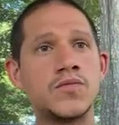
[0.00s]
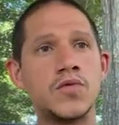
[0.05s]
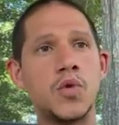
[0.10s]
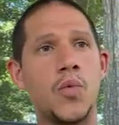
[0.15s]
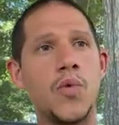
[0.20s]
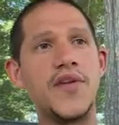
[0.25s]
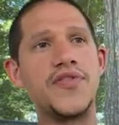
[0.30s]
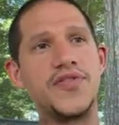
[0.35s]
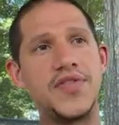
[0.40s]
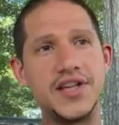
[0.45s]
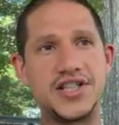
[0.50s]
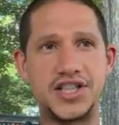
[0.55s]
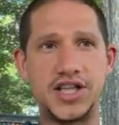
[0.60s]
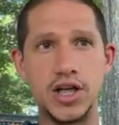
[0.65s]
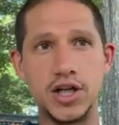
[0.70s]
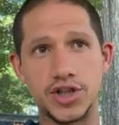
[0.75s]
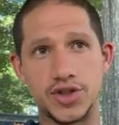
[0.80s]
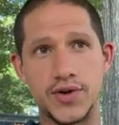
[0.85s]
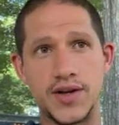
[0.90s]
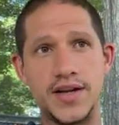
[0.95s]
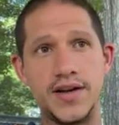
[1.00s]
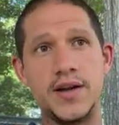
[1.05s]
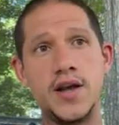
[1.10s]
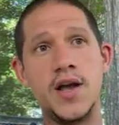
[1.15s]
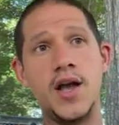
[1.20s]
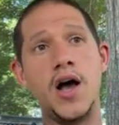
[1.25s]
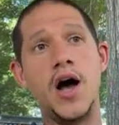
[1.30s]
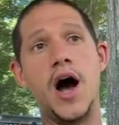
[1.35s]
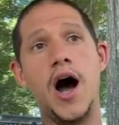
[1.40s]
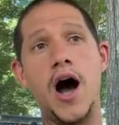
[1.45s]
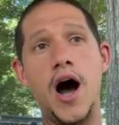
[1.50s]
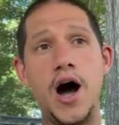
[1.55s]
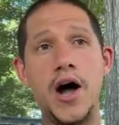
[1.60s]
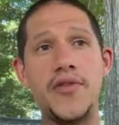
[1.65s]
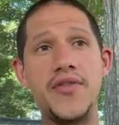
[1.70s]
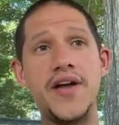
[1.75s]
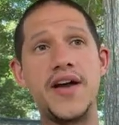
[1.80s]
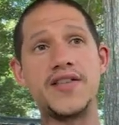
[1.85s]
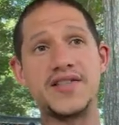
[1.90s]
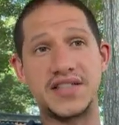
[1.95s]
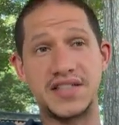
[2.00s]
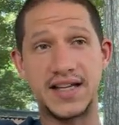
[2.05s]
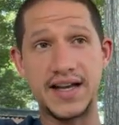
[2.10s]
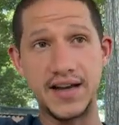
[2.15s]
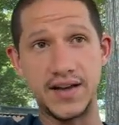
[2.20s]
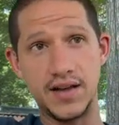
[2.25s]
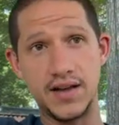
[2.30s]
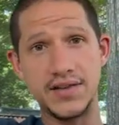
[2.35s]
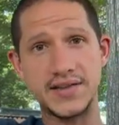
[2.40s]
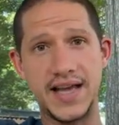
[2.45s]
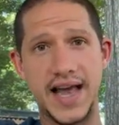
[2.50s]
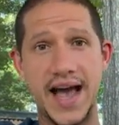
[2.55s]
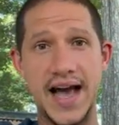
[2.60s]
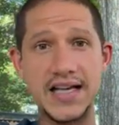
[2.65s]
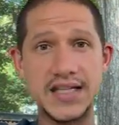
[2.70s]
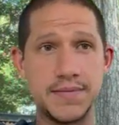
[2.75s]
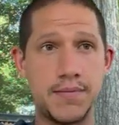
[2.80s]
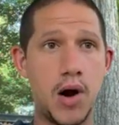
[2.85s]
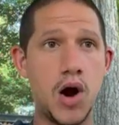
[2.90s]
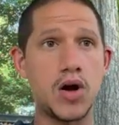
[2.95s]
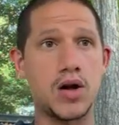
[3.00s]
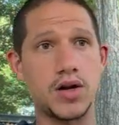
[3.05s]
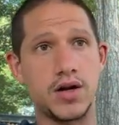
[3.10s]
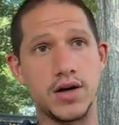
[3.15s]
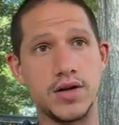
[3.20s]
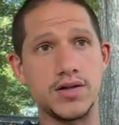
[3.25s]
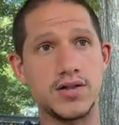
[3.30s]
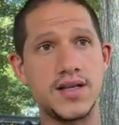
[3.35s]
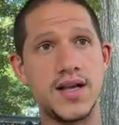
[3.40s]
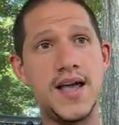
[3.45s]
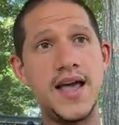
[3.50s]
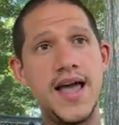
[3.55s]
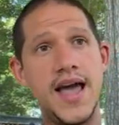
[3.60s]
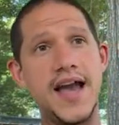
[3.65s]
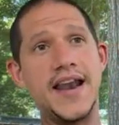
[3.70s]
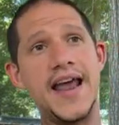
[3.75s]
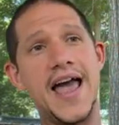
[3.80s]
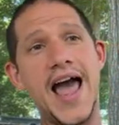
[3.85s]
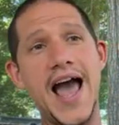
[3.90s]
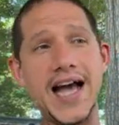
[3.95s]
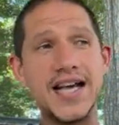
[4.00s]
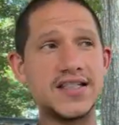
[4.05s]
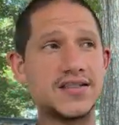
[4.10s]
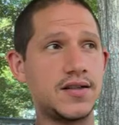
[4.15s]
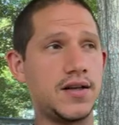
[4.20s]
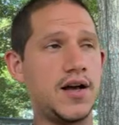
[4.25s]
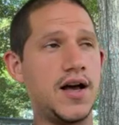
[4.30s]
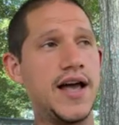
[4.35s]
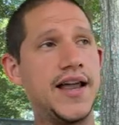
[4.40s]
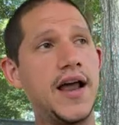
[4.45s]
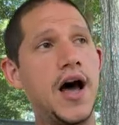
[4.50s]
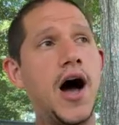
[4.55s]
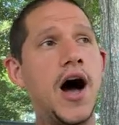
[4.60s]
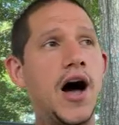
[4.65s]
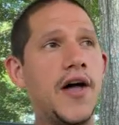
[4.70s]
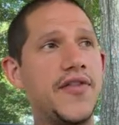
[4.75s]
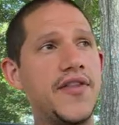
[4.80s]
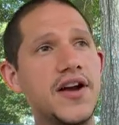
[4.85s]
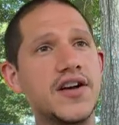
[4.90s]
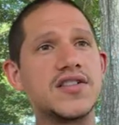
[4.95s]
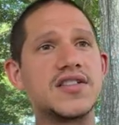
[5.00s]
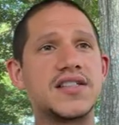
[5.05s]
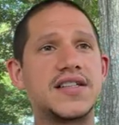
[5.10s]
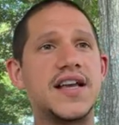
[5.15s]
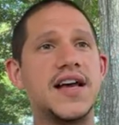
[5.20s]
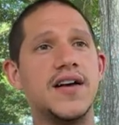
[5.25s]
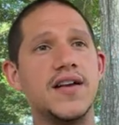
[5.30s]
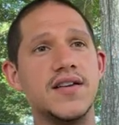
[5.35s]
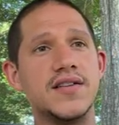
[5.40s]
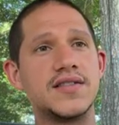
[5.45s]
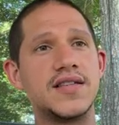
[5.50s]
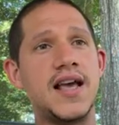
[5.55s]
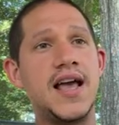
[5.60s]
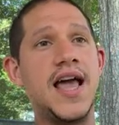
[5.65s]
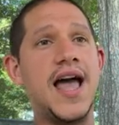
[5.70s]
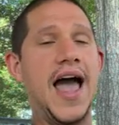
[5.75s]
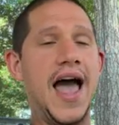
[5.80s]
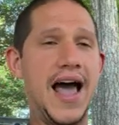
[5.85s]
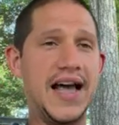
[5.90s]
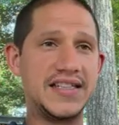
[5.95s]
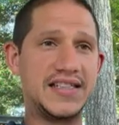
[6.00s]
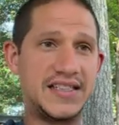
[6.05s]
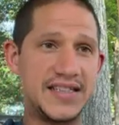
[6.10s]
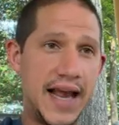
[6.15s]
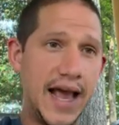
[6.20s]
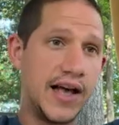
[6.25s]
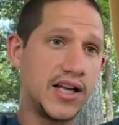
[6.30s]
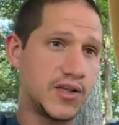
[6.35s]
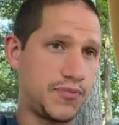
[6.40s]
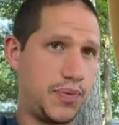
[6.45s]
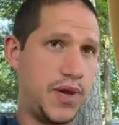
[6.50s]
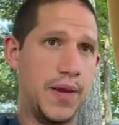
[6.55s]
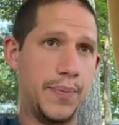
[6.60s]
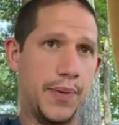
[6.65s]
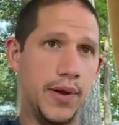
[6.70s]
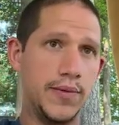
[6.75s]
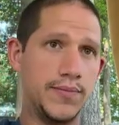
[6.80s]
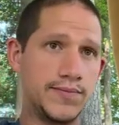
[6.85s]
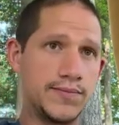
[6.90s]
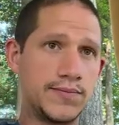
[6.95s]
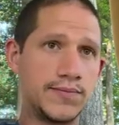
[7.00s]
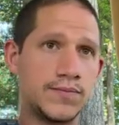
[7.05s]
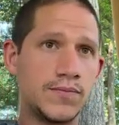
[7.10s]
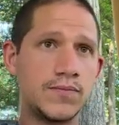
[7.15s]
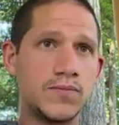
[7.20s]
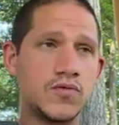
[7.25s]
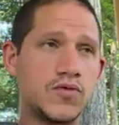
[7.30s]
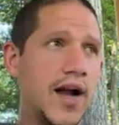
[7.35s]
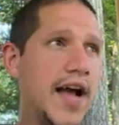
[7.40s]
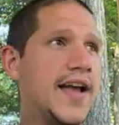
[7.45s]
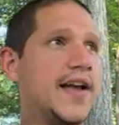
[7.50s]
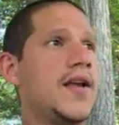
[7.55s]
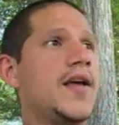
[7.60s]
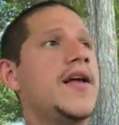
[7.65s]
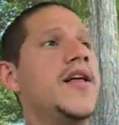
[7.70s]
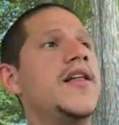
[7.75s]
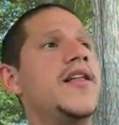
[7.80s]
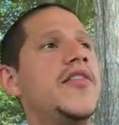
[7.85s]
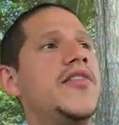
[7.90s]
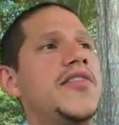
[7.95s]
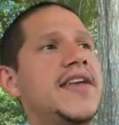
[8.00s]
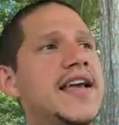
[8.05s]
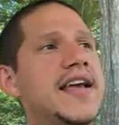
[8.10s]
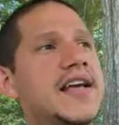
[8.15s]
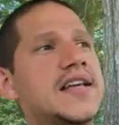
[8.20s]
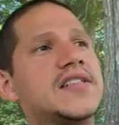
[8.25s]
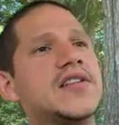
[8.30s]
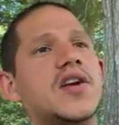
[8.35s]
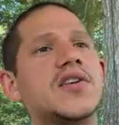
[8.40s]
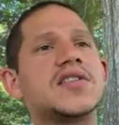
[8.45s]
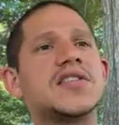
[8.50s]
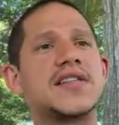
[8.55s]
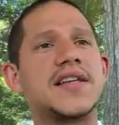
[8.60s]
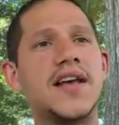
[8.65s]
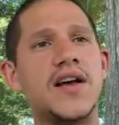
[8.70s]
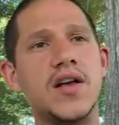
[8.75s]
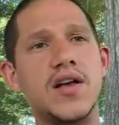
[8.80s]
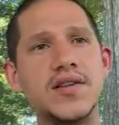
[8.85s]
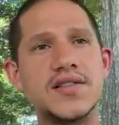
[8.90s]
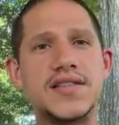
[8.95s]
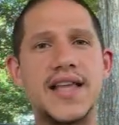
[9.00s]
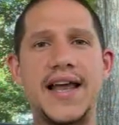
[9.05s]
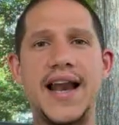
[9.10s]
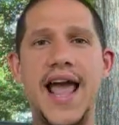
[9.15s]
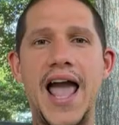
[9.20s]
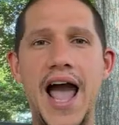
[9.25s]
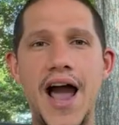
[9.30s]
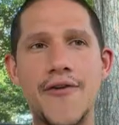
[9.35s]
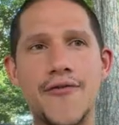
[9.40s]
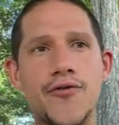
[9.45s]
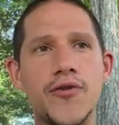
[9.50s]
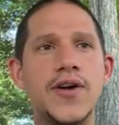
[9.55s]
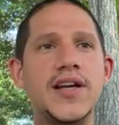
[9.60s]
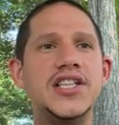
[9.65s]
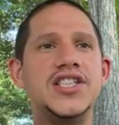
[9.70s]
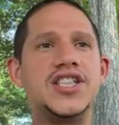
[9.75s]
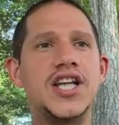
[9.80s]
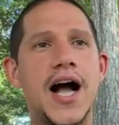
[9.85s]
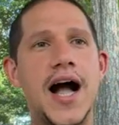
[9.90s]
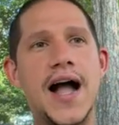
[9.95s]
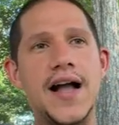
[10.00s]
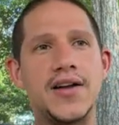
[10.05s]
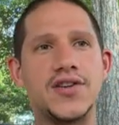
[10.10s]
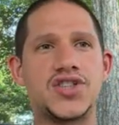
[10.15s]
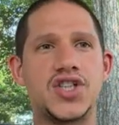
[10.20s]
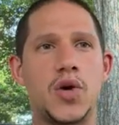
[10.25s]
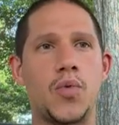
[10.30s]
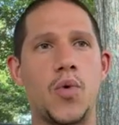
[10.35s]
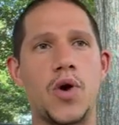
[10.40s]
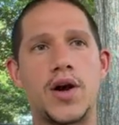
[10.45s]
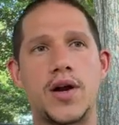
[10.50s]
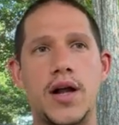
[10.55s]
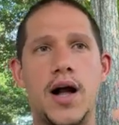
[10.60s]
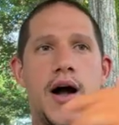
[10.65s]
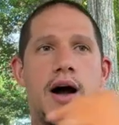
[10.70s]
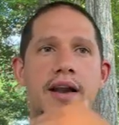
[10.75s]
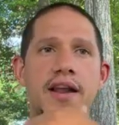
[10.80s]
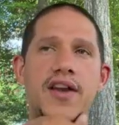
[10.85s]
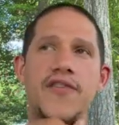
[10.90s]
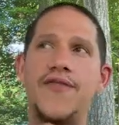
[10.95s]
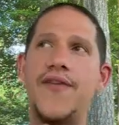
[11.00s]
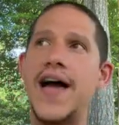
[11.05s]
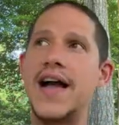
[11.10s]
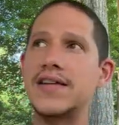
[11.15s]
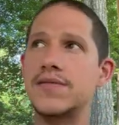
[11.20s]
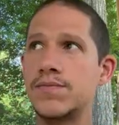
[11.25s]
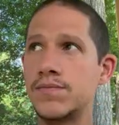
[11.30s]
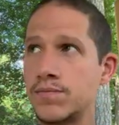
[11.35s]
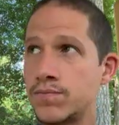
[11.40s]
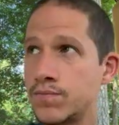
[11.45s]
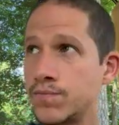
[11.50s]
with the children on their skills as marketers and as and on their skills as salespeople, right? These are skills that every child should work on. In fact,